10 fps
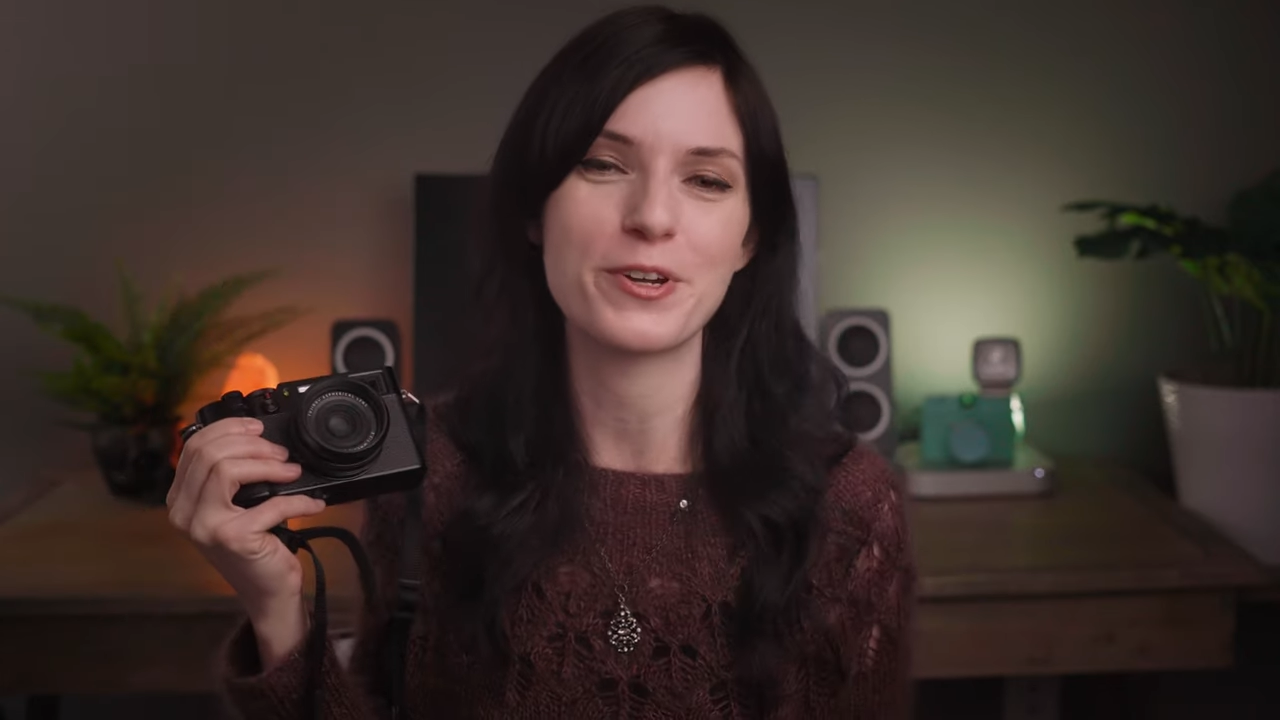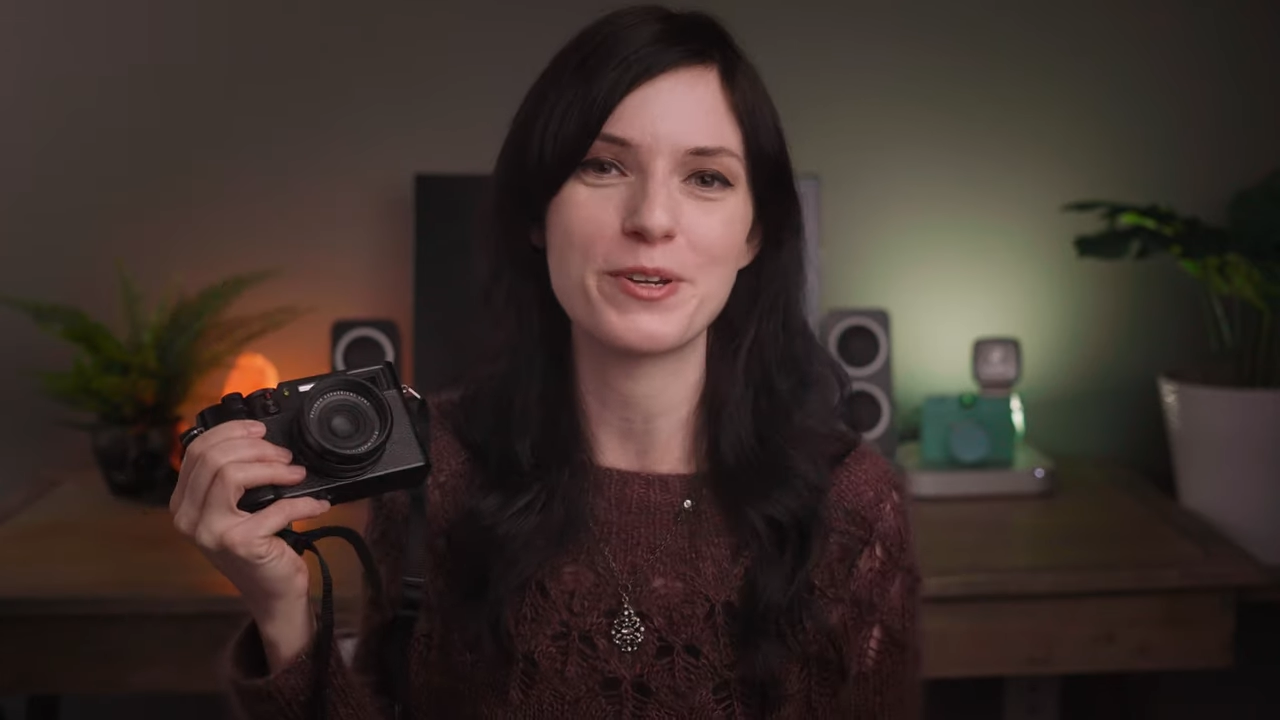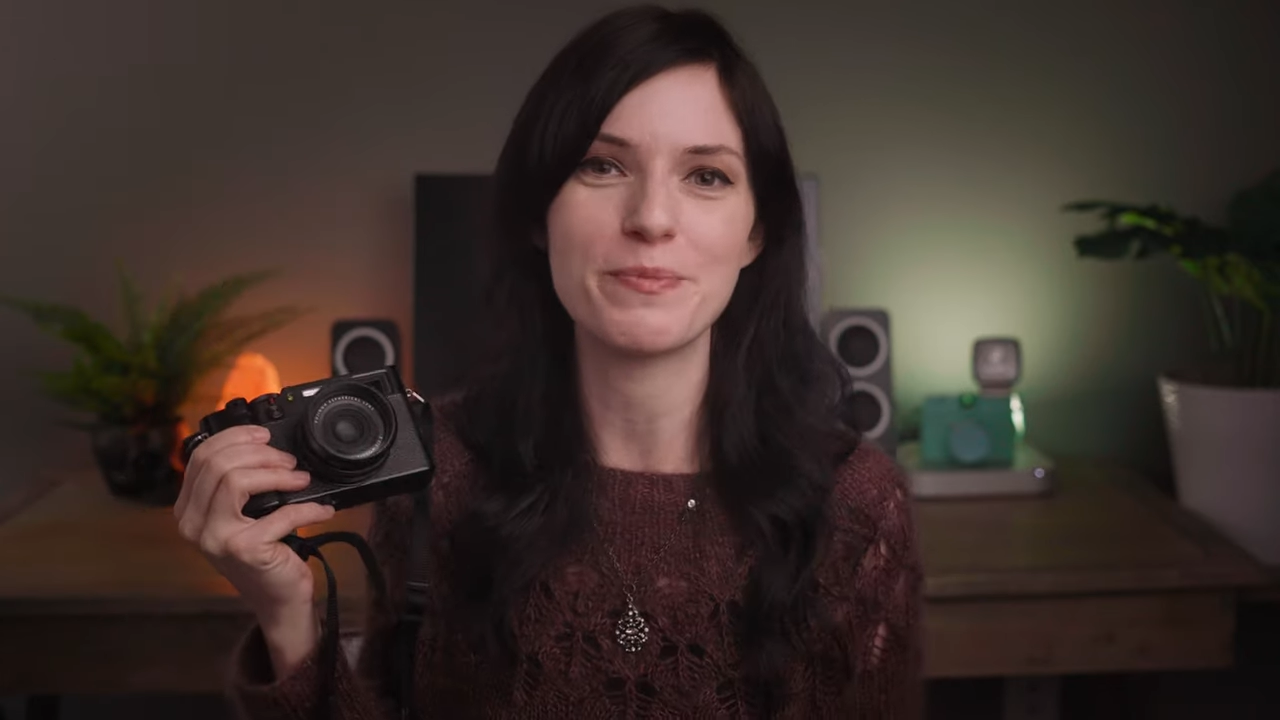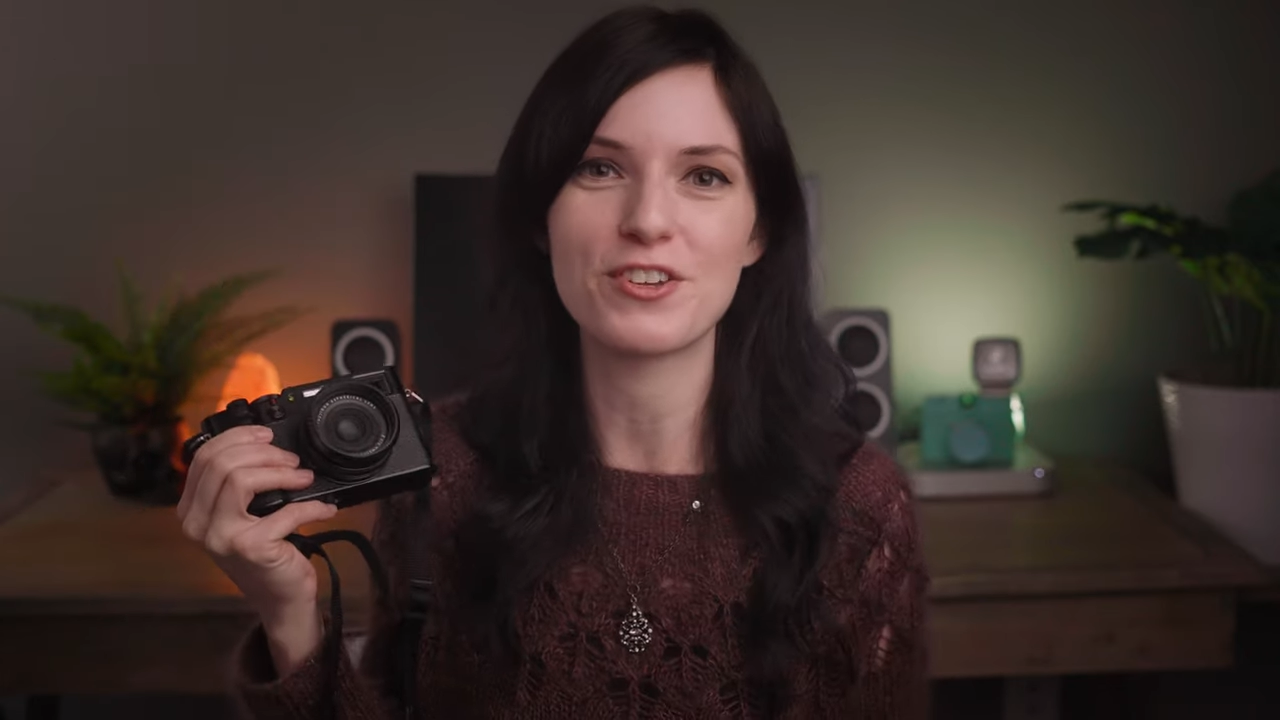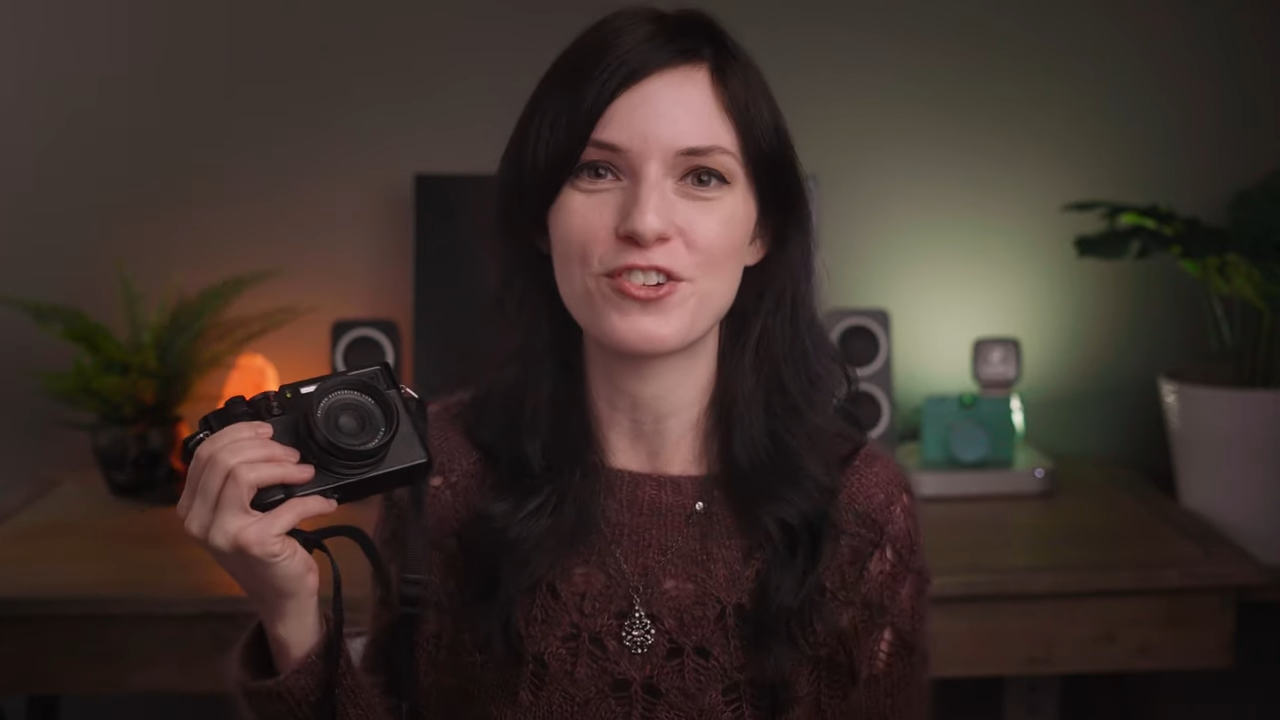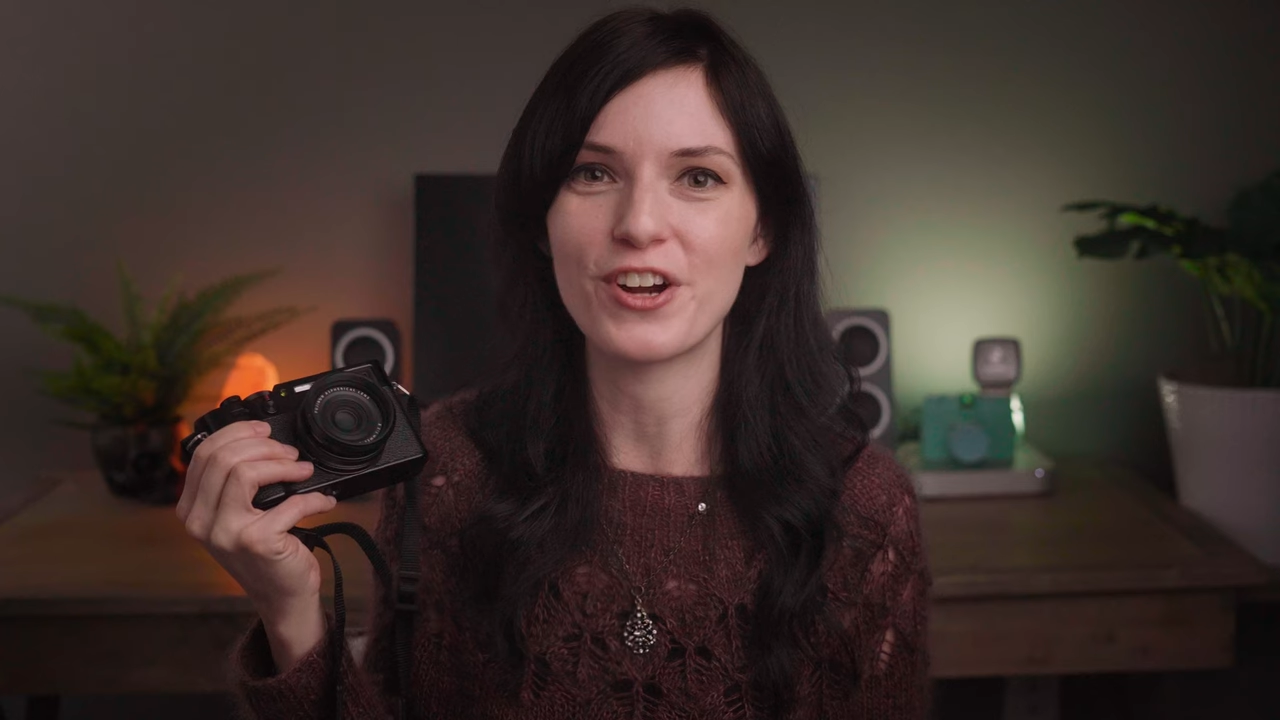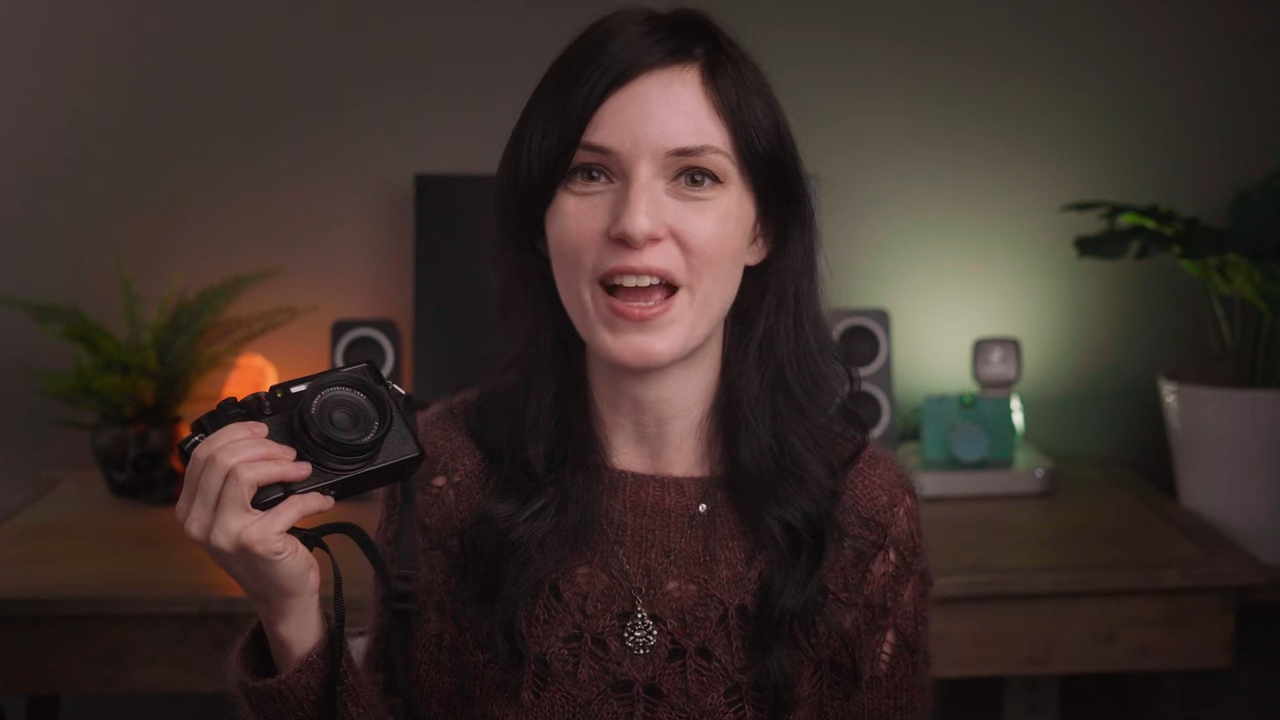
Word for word: good measure